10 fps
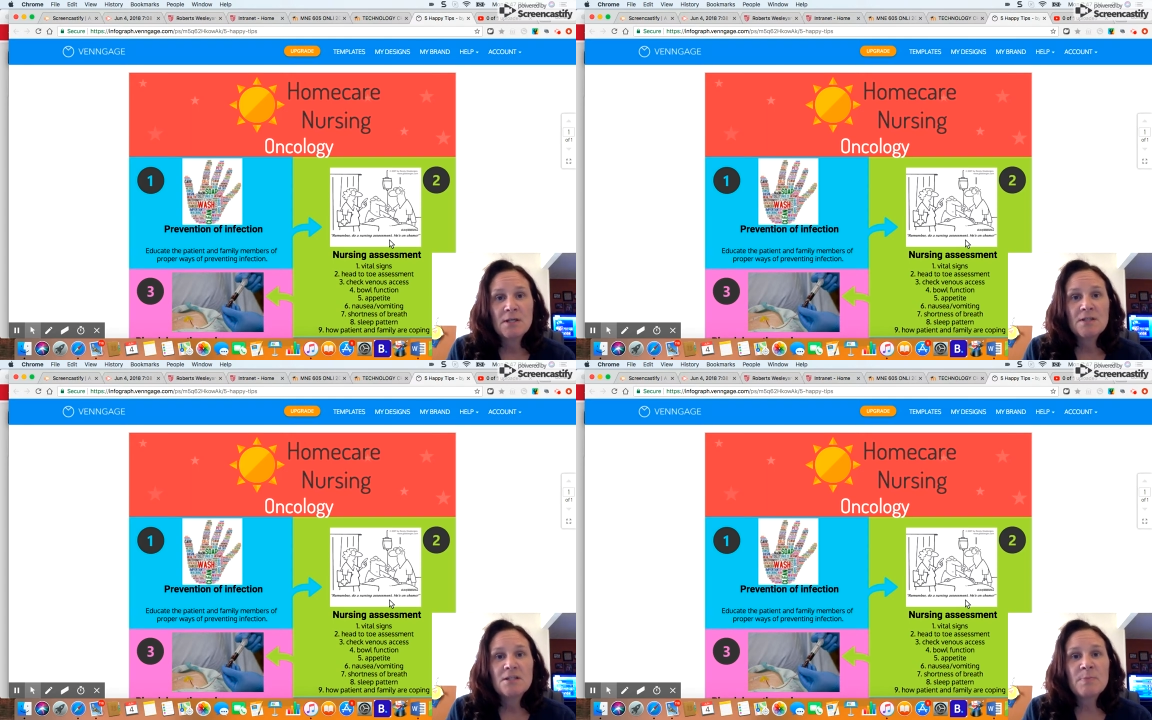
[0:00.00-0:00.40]

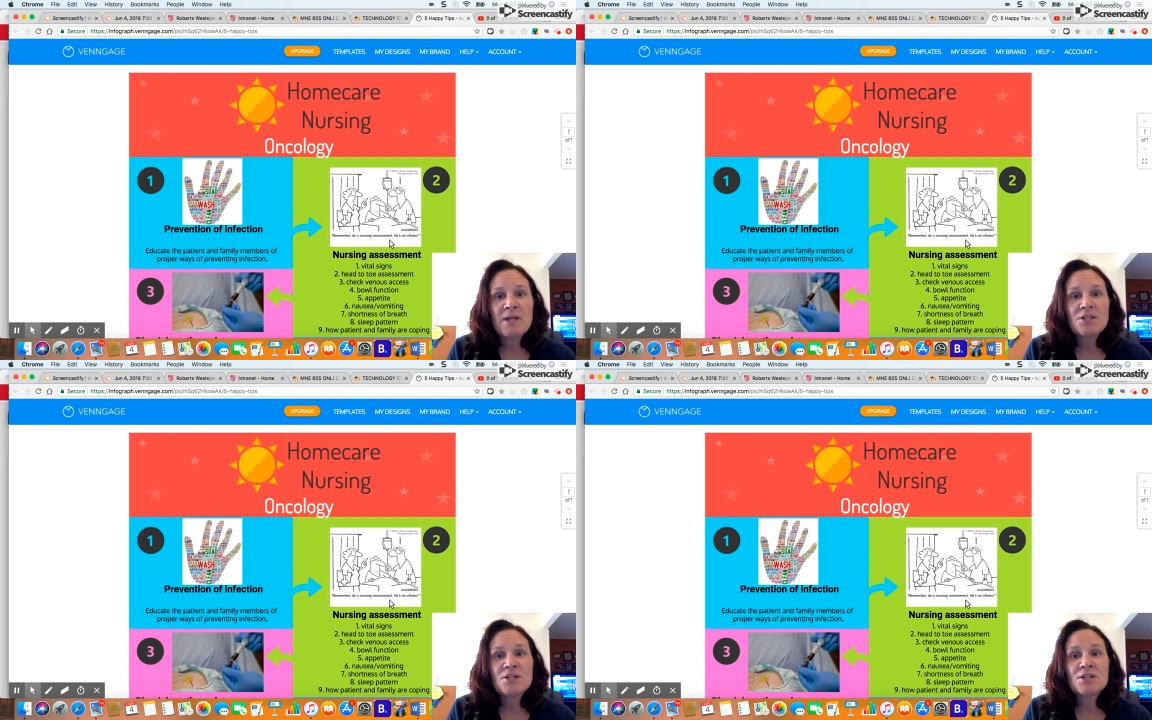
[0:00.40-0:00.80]
These
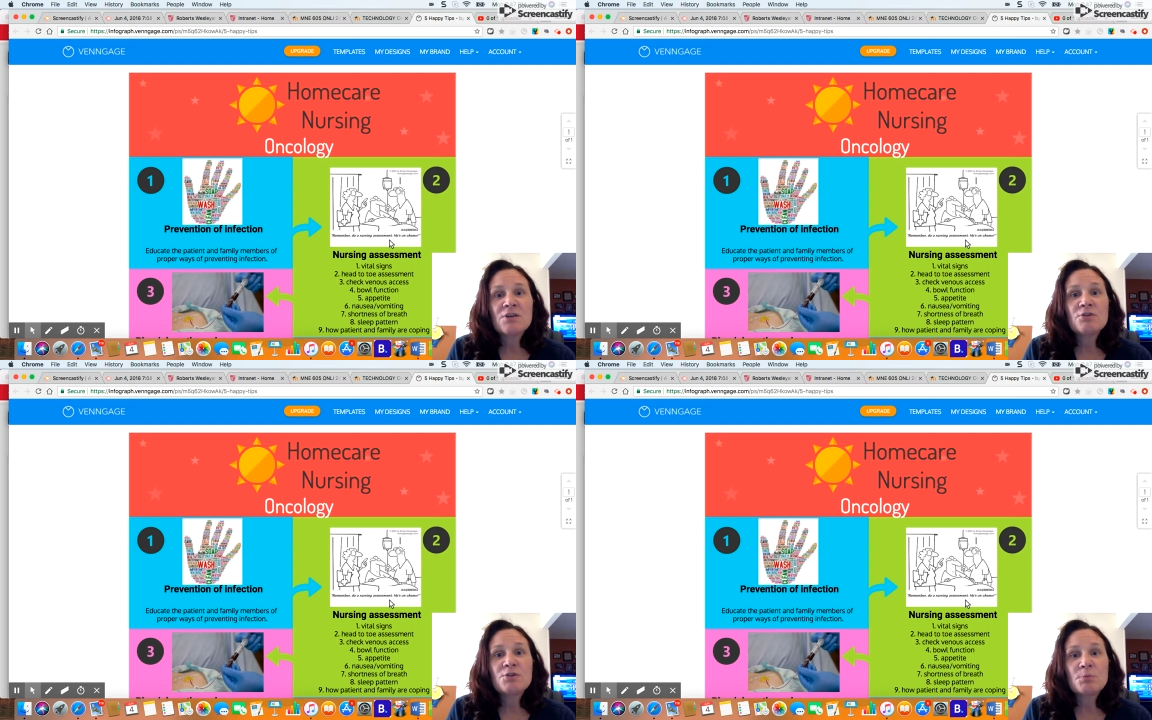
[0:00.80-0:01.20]
patients are
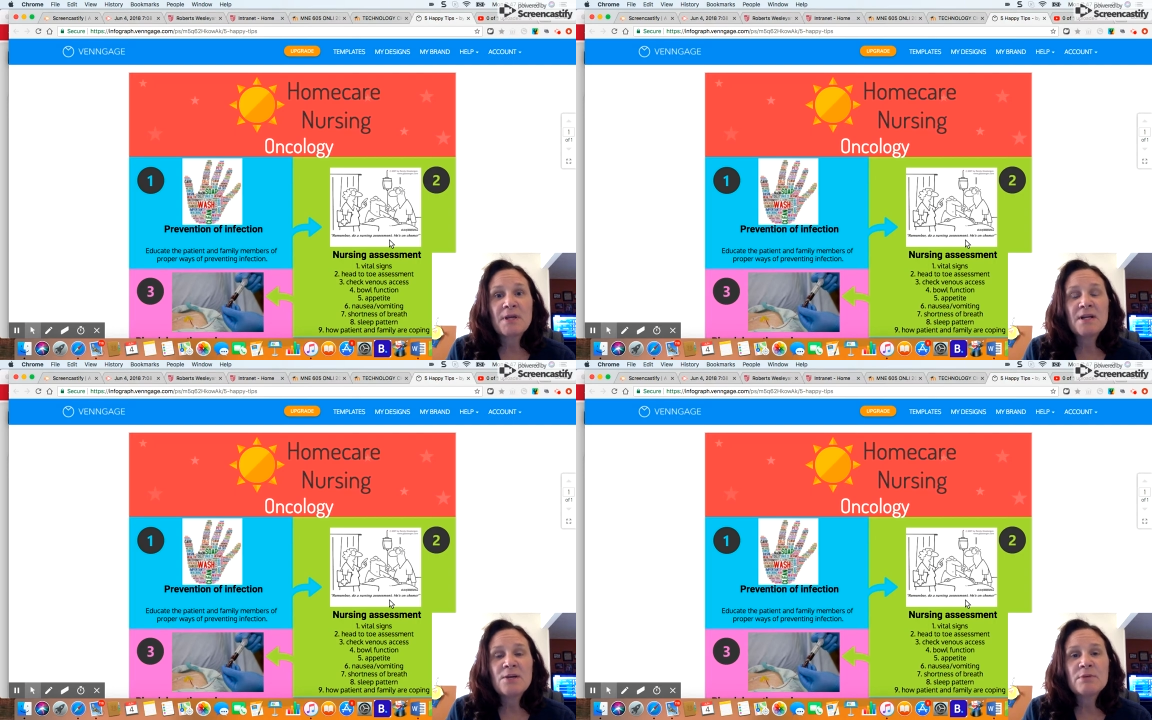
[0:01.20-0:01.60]

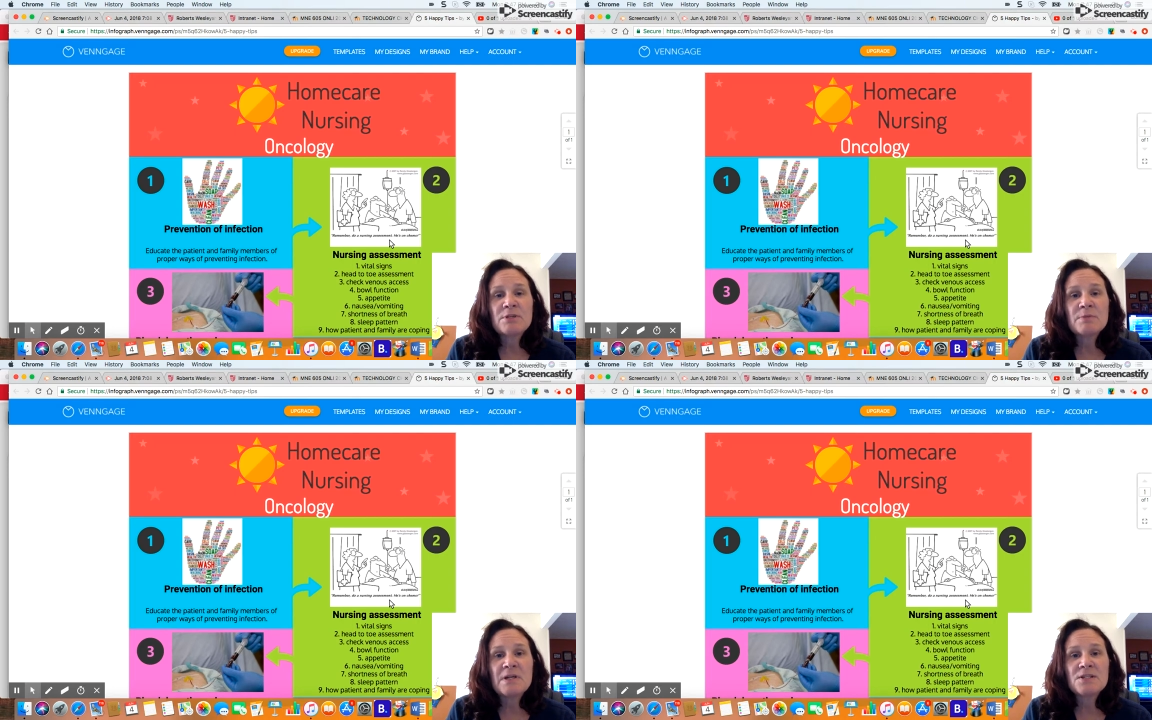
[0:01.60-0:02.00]
neutropenic,
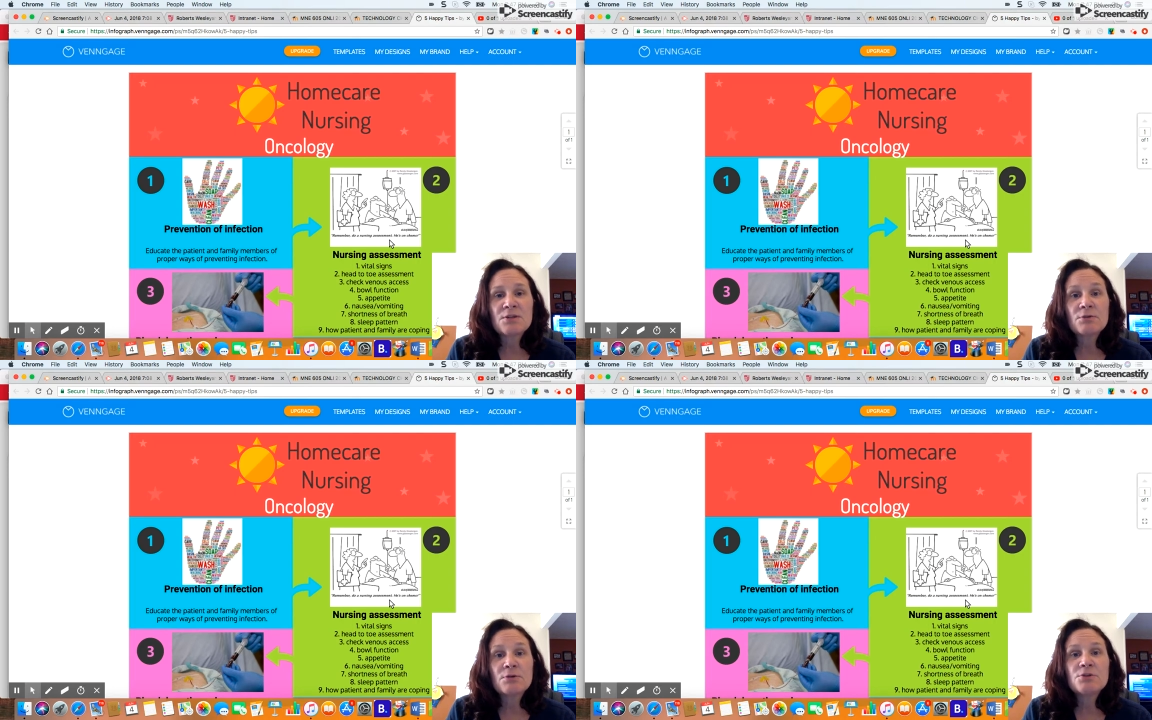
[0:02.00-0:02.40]
which means
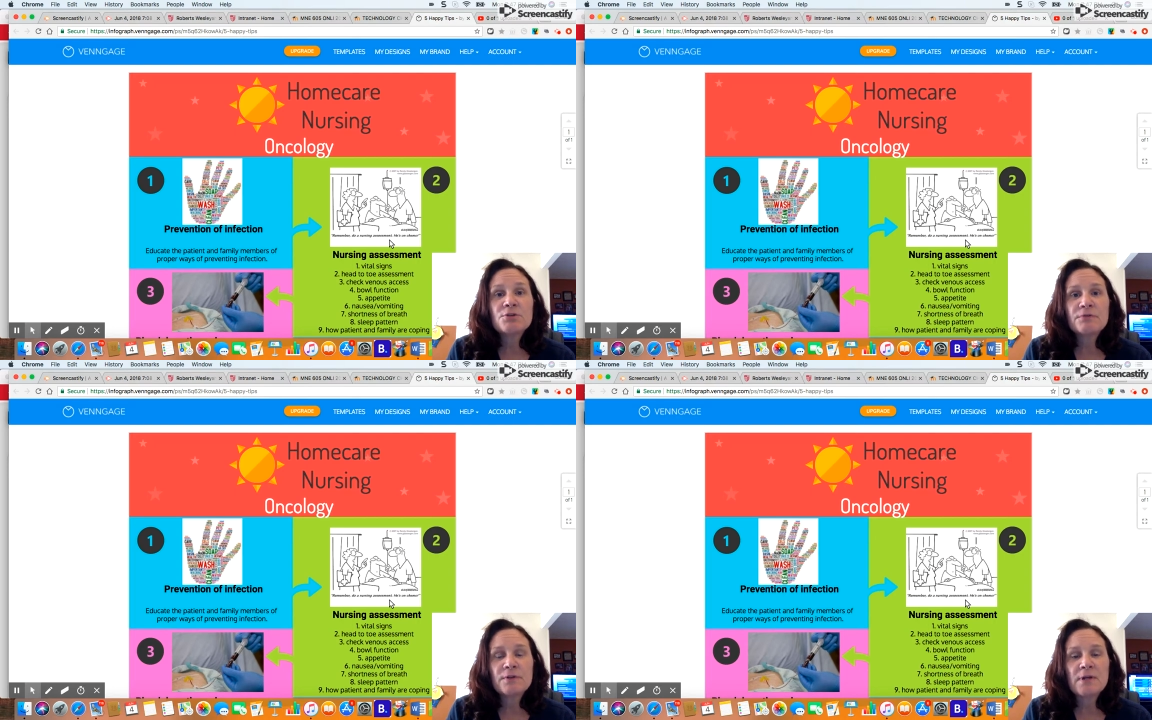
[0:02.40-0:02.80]
their
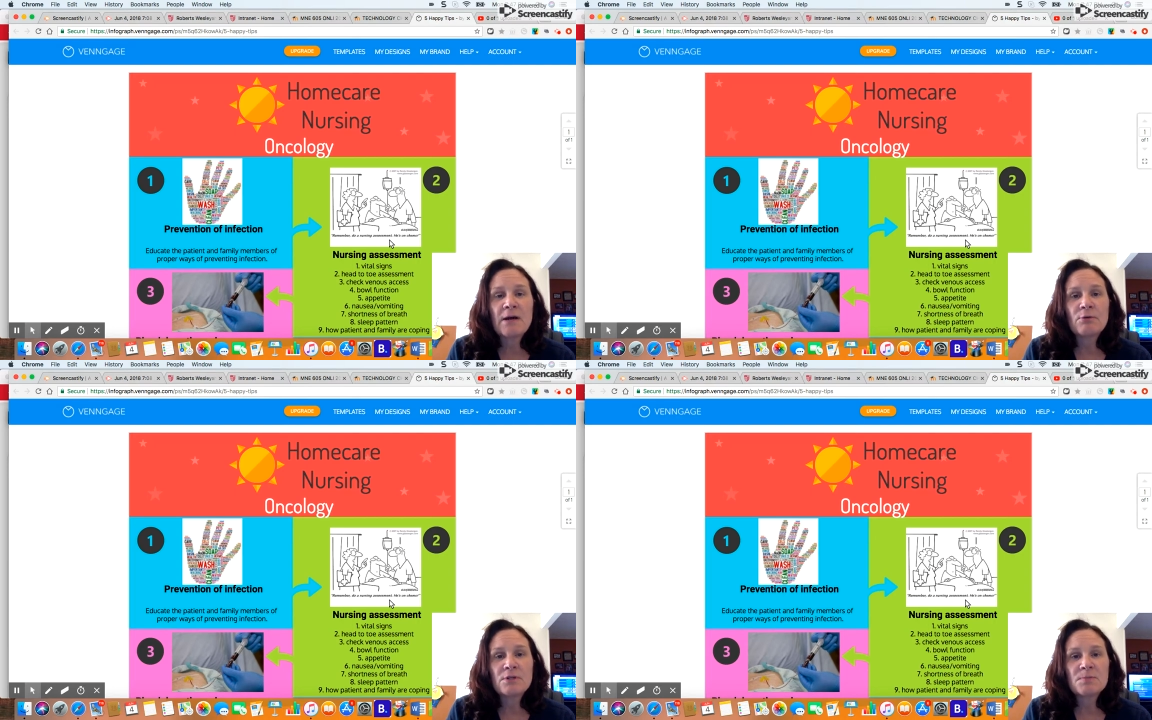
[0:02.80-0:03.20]
neutrophil
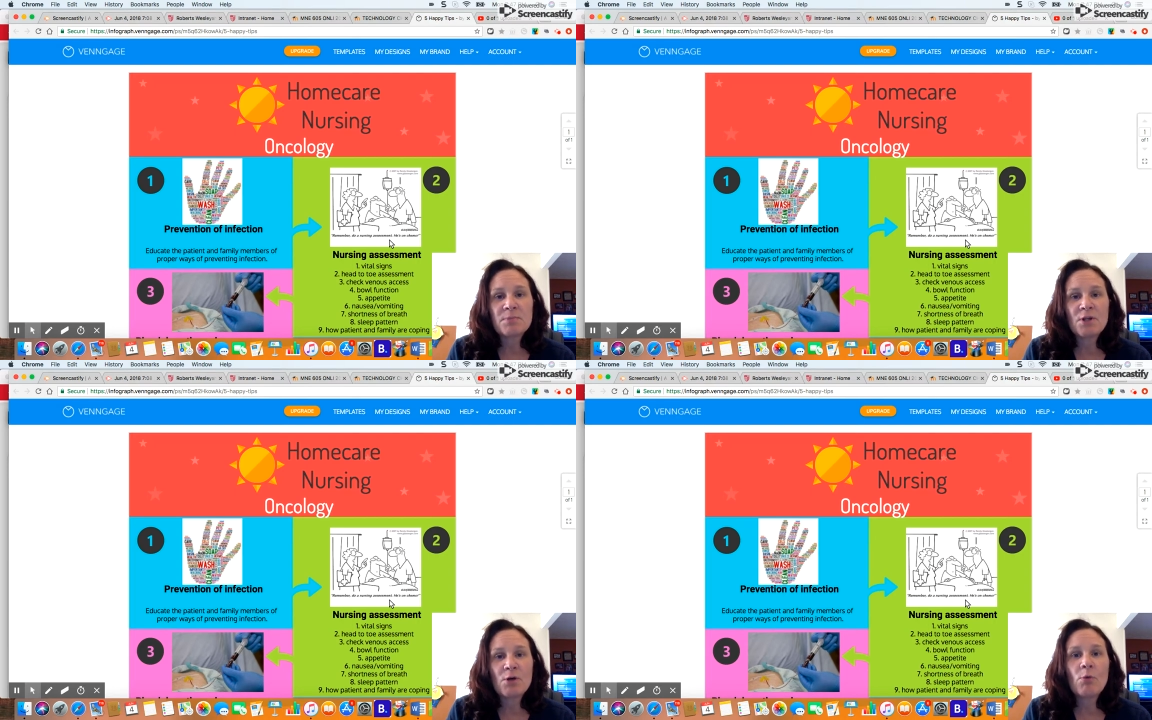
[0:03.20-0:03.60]
count is
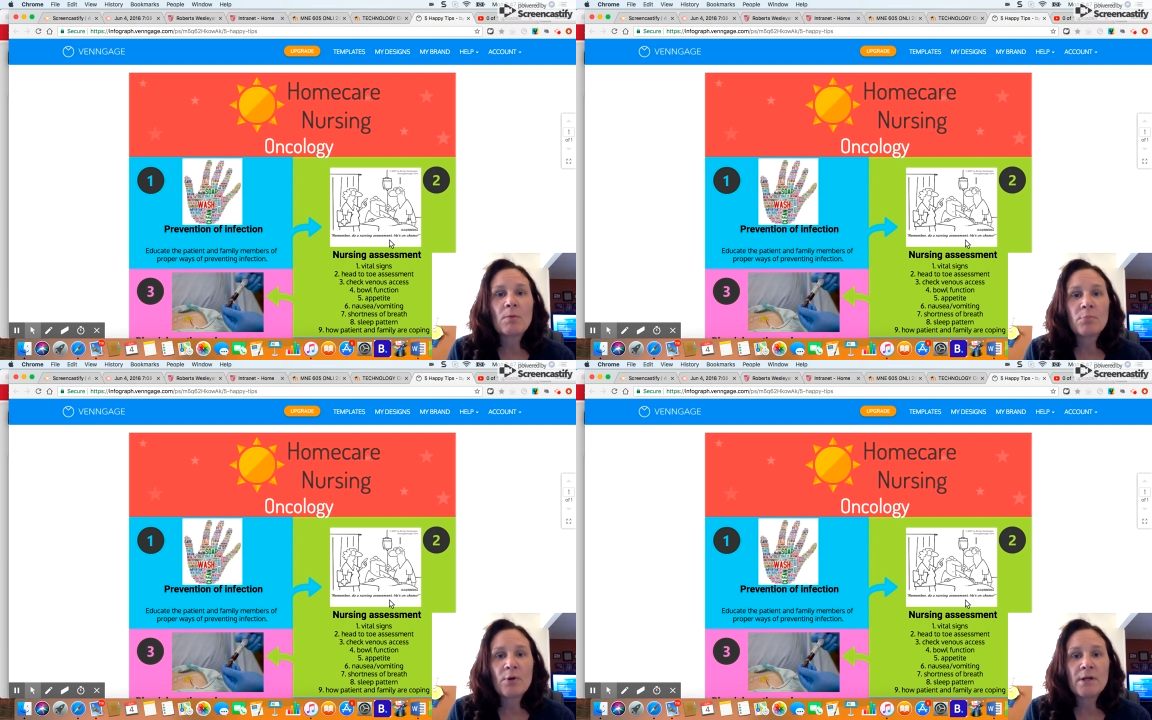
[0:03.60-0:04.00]
below
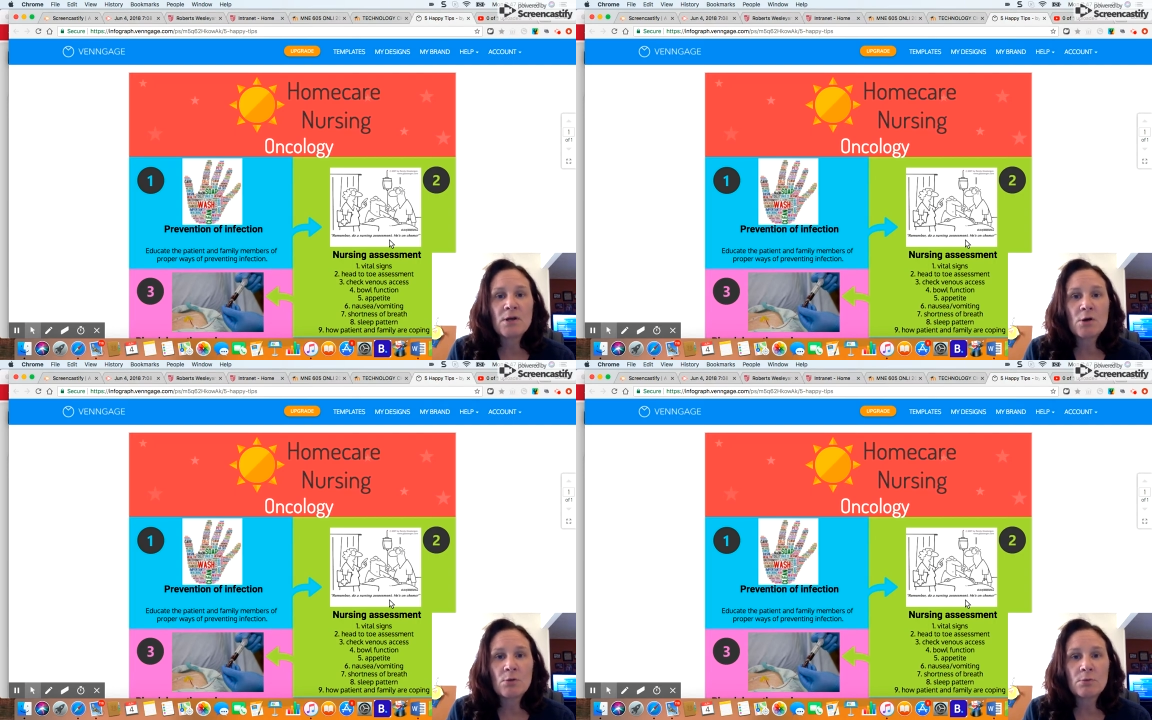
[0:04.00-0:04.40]

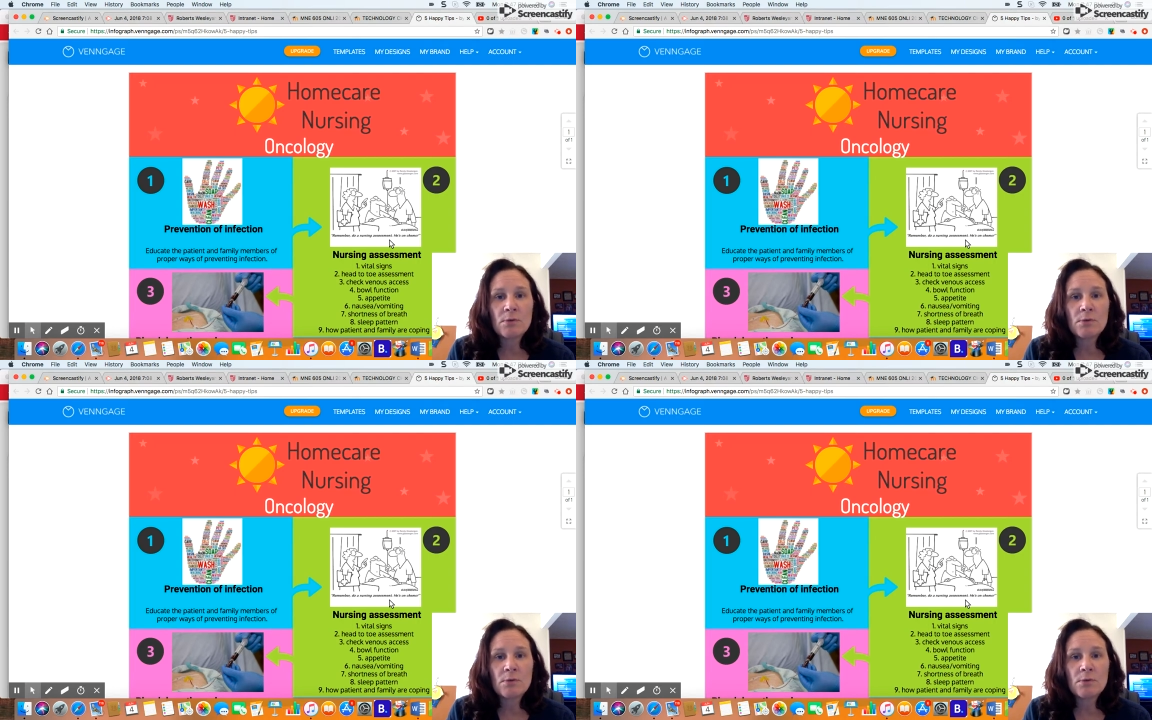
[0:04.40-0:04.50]
1.0.